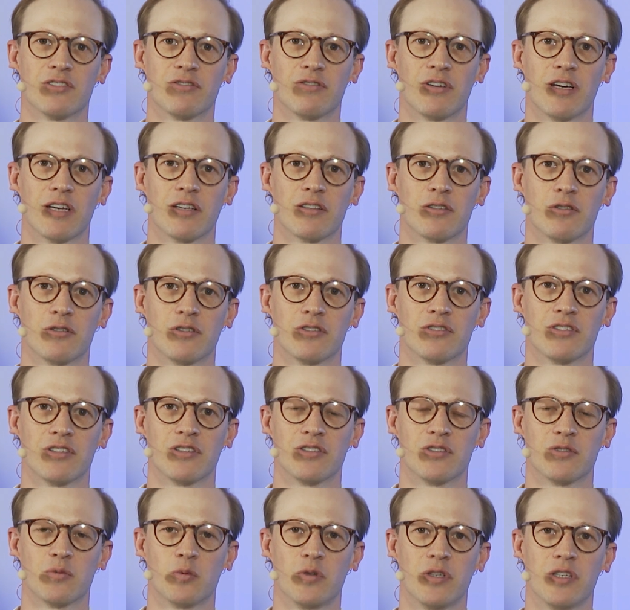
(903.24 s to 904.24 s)
factors in
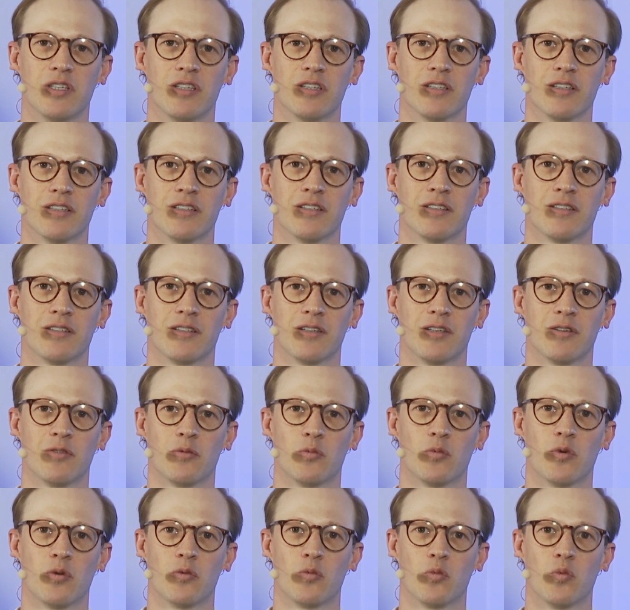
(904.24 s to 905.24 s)
Sweden?
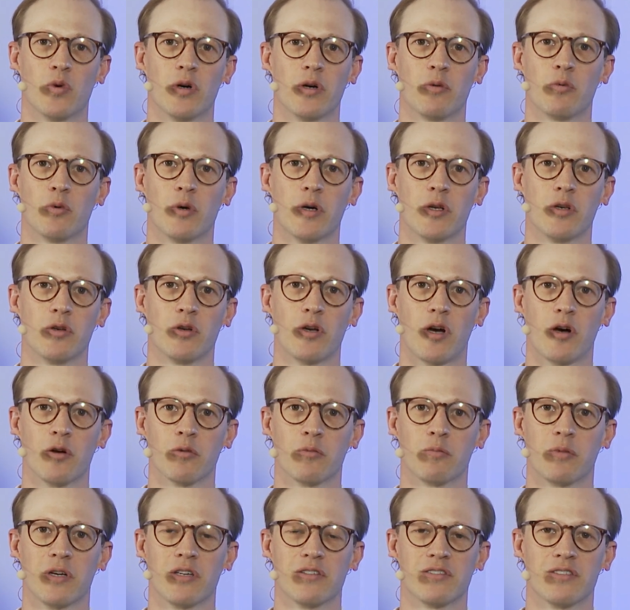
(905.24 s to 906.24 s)
Why do you
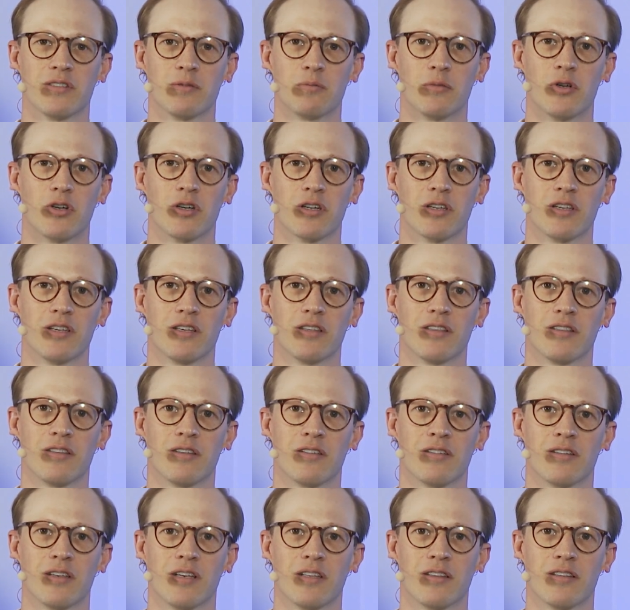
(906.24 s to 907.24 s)
outpace the market
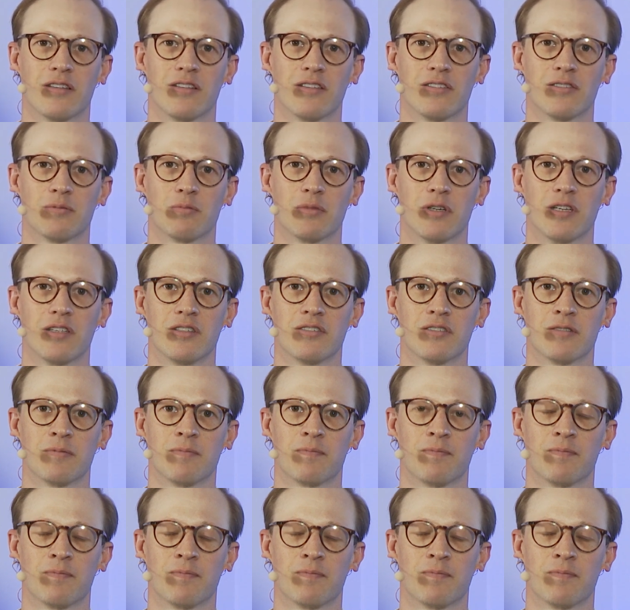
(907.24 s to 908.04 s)
at this pace?